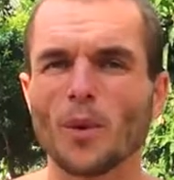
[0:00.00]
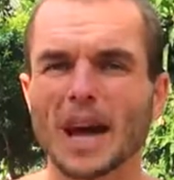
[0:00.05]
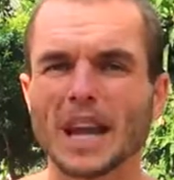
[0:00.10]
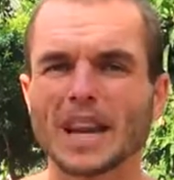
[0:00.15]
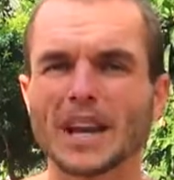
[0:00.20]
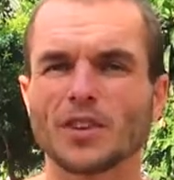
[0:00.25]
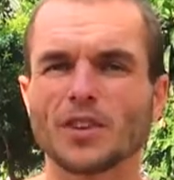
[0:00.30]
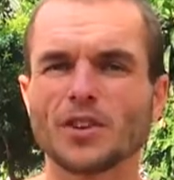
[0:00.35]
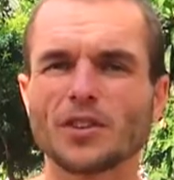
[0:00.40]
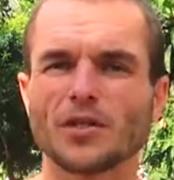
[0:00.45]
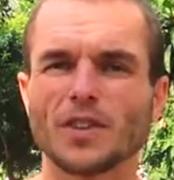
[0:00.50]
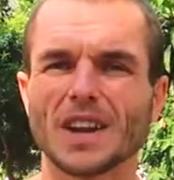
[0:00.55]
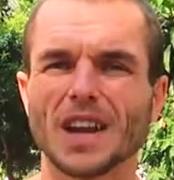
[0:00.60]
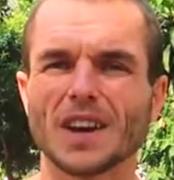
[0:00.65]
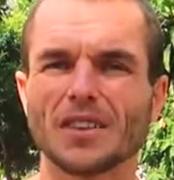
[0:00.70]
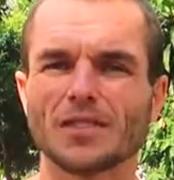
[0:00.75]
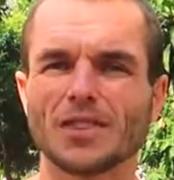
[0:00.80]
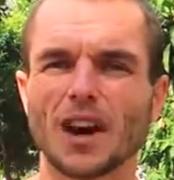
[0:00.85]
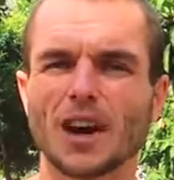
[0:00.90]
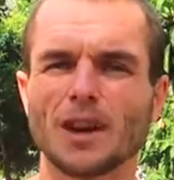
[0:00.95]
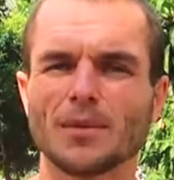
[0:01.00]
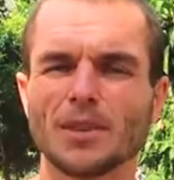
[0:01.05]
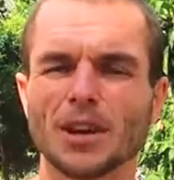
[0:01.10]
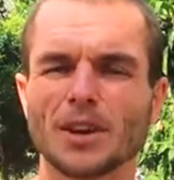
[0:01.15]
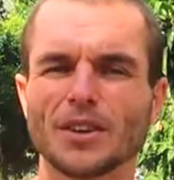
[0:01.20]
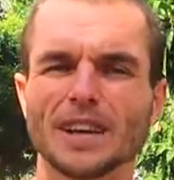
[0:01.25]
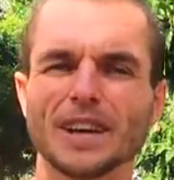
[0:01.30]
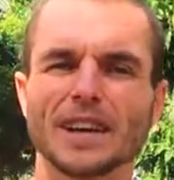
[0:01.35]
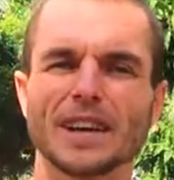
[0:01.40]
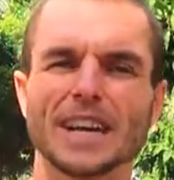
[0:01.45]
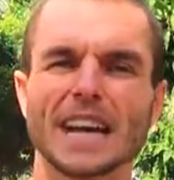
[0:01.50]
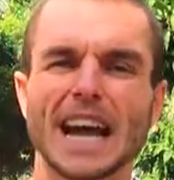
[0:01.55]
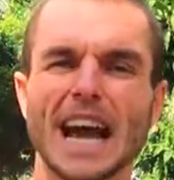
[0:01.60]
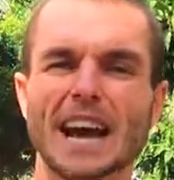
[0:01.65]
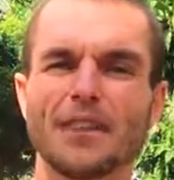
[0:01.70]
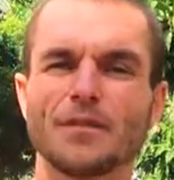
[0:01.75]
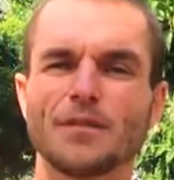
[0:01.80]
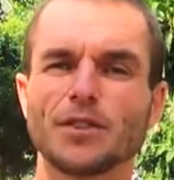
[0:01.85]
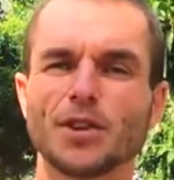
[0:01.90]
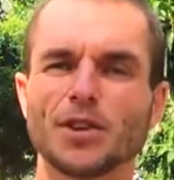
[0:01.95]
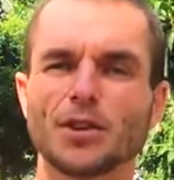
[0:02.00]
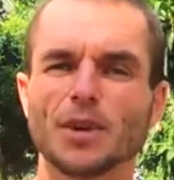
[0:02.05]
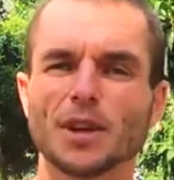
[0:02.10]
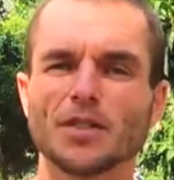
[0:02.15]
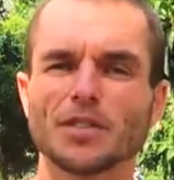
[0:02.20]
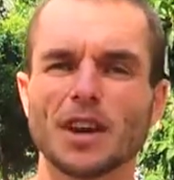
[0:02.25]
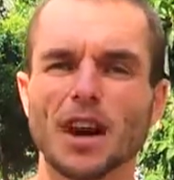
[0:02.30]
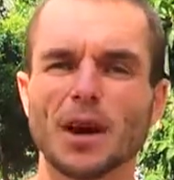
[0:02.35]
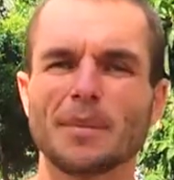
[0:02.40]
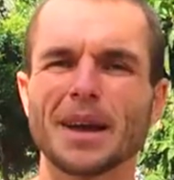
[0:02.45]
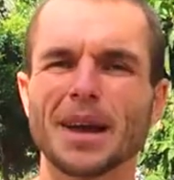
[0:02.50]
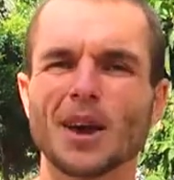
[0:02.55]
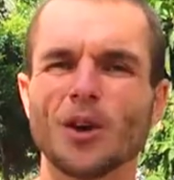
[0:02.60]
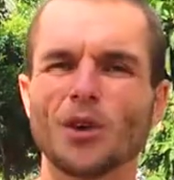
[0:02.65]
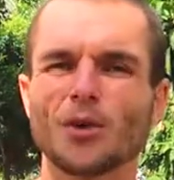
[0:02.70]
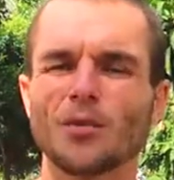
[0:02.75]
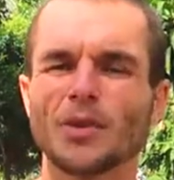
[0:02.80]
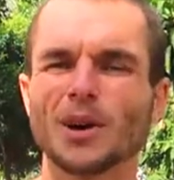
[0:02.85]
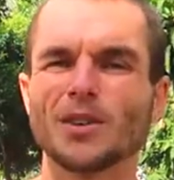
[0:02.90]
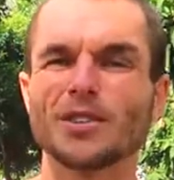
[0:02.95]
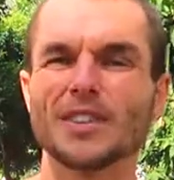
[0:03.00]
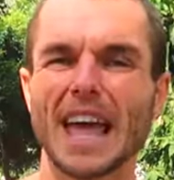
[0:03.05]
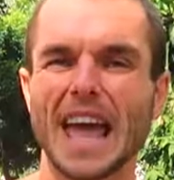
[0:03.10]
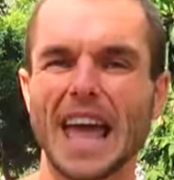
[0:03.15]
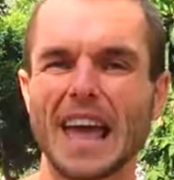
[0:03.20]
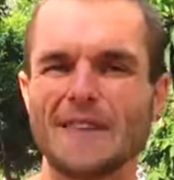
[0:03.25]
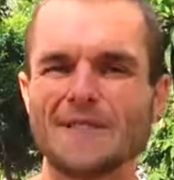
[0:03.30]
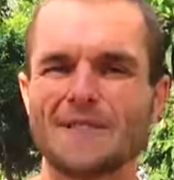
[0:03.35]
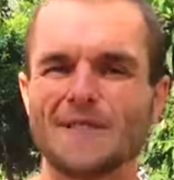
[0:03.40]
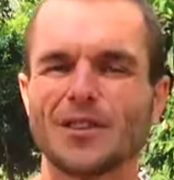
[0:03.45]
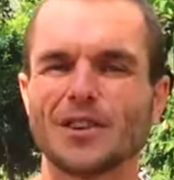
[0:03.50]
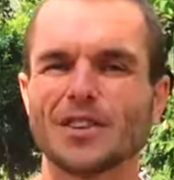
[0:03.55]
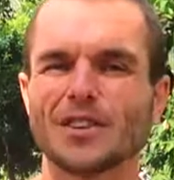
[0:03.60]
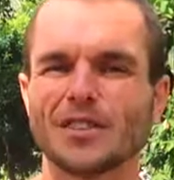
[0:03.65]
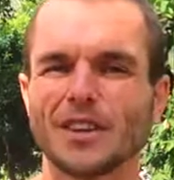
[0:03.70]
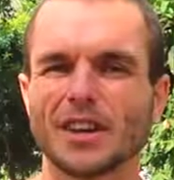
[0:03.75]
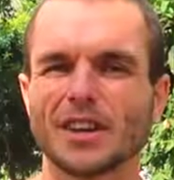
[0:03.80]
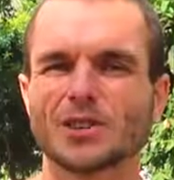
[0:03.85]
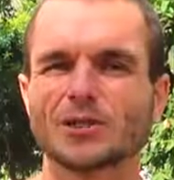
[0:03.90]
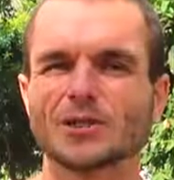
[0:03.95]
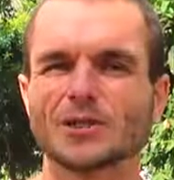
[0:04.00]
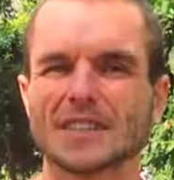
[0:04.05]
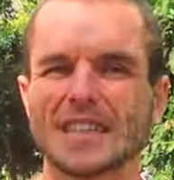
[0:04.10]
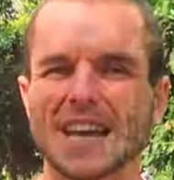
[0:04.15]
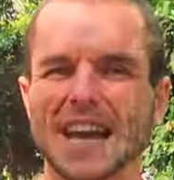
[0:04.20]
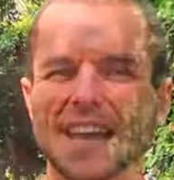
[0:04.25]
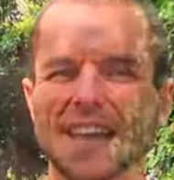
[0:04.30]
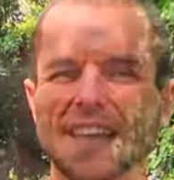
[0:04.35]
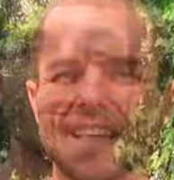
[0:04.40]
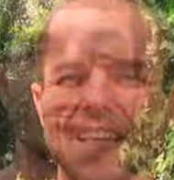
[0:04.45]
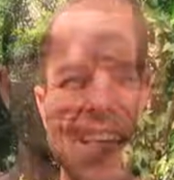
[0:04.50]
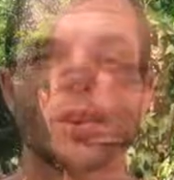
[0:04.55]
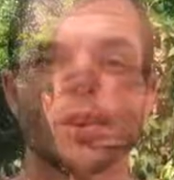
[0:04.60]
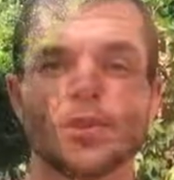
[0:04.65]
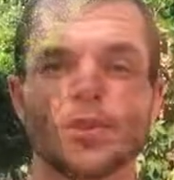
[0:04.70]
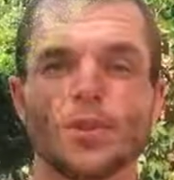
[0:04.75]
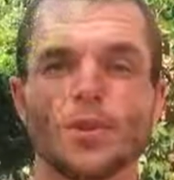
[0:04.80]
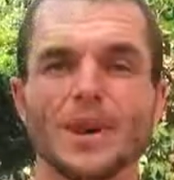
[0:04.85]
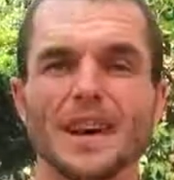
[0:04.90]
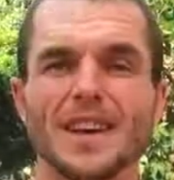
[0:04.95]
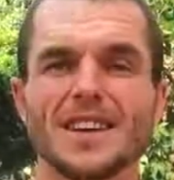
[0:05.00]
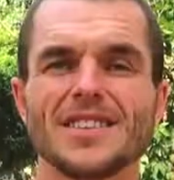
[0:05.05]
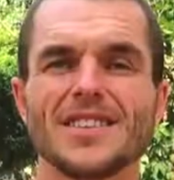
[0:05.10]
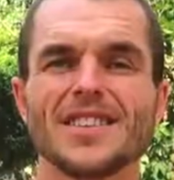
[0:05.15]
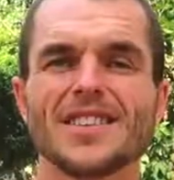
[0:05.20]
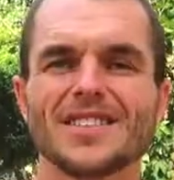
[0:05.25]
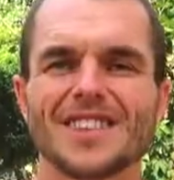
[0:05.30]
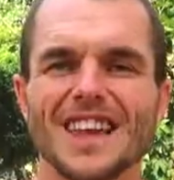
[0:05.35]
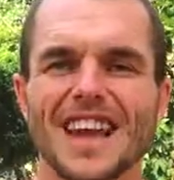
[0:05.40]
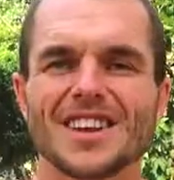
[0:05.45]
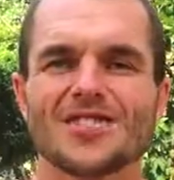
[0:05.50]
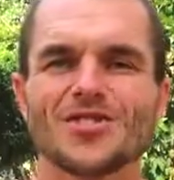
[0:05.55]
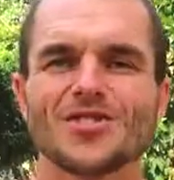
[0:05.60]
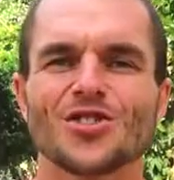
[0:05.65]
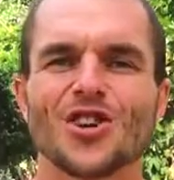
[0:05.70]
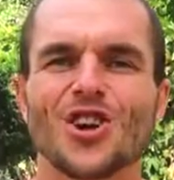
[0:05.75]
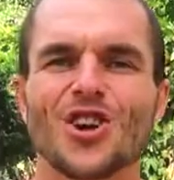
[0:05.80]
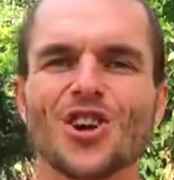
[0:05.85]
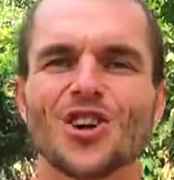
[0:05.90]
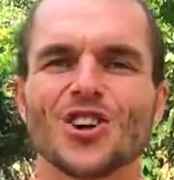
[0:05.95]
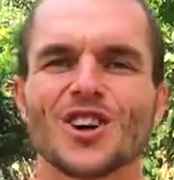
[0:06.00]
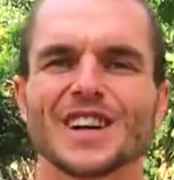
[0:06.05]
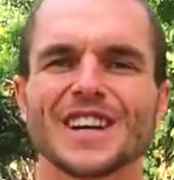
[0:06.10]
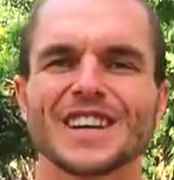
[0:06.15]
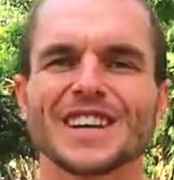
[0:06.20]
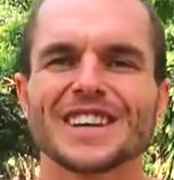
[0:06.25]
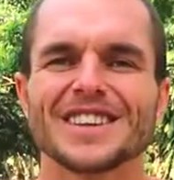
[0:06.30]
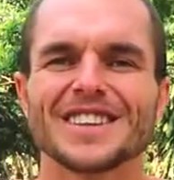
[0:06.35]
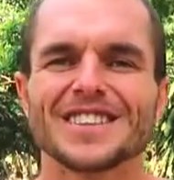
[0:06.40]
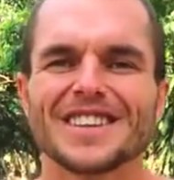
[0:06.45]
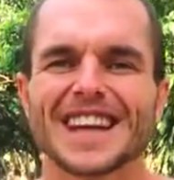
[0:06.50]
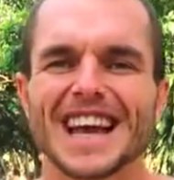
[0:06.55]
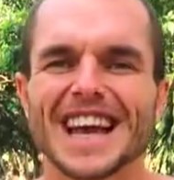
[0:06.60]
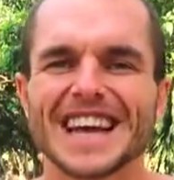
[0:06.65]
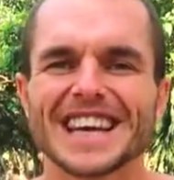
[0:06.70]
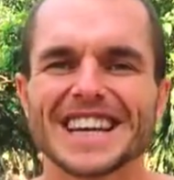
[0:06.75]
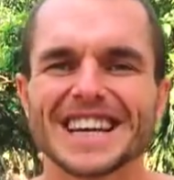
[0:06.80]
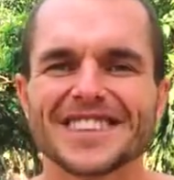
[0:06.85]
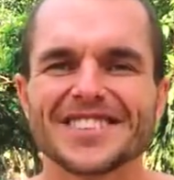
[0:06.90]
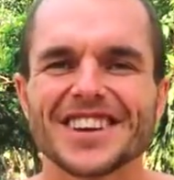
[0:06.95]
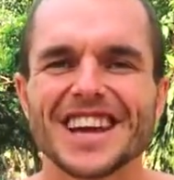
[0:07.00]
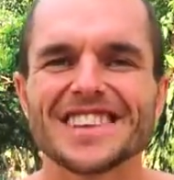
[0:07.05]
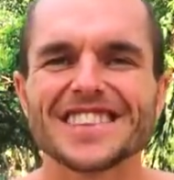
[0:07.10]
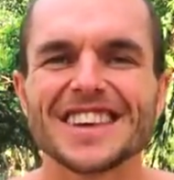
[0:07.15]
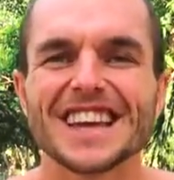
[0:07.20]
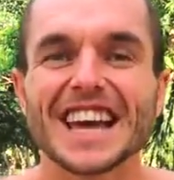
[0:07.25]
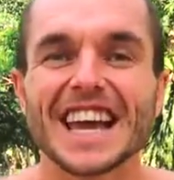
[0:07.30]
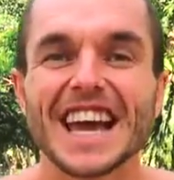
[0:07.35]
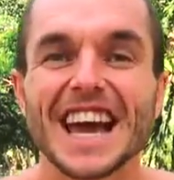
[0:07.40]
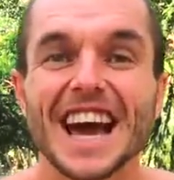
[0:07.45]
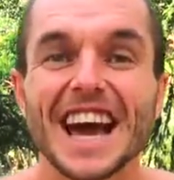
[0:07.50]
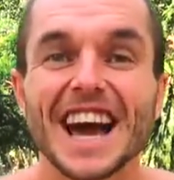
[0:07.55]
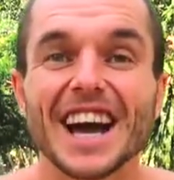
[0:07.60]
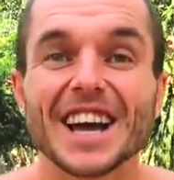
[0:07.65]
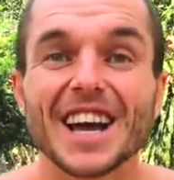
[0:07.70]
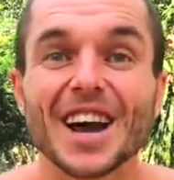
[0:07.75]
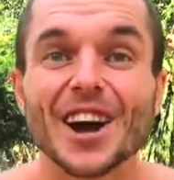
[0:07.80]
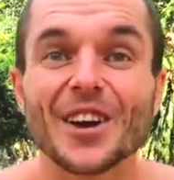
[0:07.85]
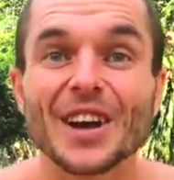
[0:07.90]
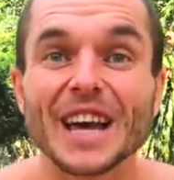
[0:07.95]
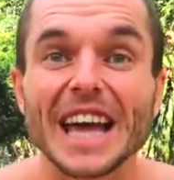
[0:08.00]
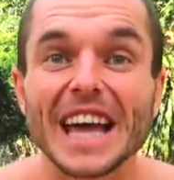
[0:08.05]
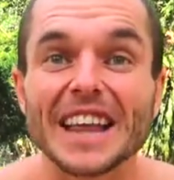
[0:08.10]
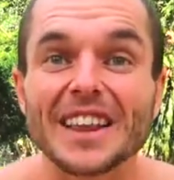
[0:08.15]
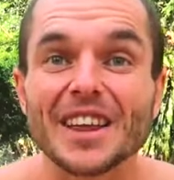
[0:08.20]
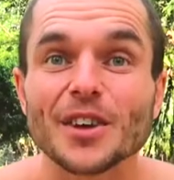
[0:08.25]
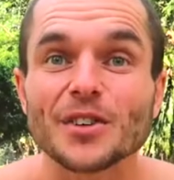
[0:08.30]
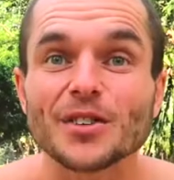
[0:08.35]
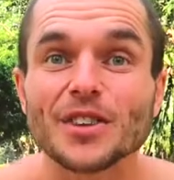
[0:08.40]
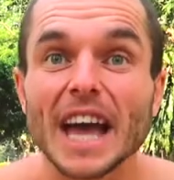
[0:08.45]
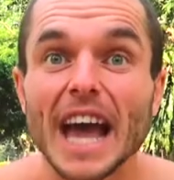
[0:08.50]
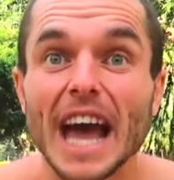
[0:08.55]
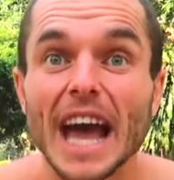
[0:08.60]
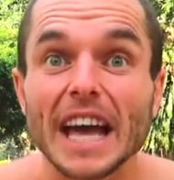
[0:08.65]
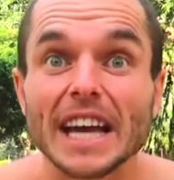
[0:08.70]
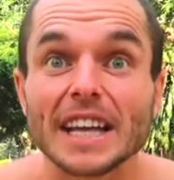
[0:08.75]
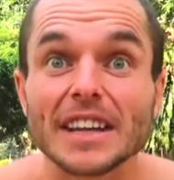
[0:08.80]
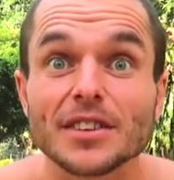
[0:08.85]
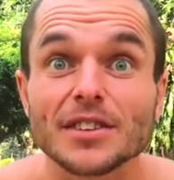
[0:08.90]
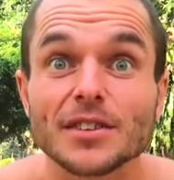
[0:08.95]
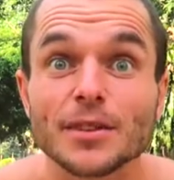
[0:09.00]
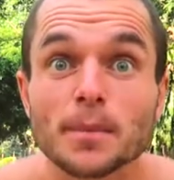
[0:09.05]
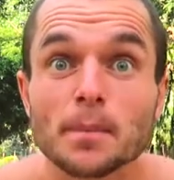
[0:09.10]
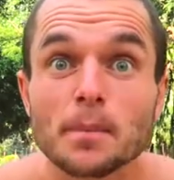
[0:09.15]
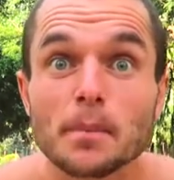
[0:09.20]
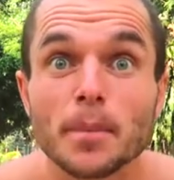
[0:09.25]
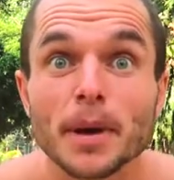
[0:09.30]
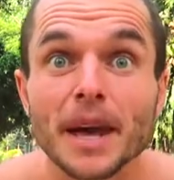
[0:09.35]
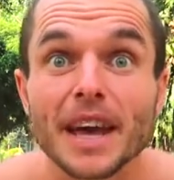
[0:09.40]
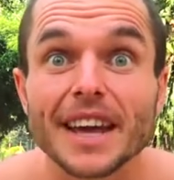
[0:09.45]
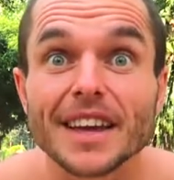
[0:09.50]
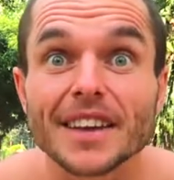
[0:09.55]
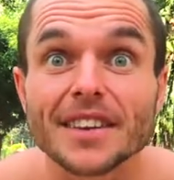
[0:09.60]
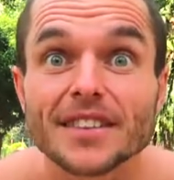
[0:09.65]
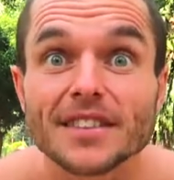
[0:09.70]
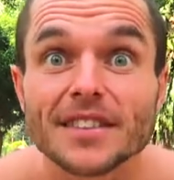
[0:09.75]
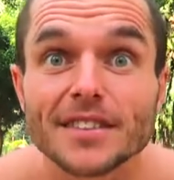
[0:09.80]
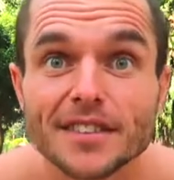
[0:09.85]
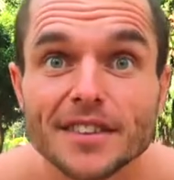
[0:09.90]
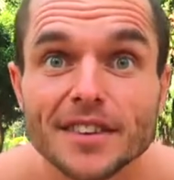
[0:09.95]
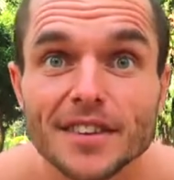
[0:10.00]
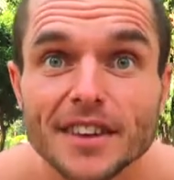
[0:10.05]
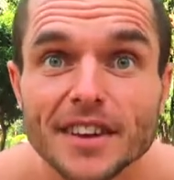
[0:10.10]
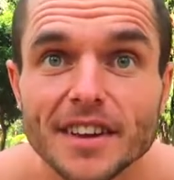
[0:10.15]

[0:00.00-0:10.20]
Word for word: when new videos are uploaded and I have new ones coming almost every single day. So as always, stay strong, stay energetic and go and get those gains. Peace.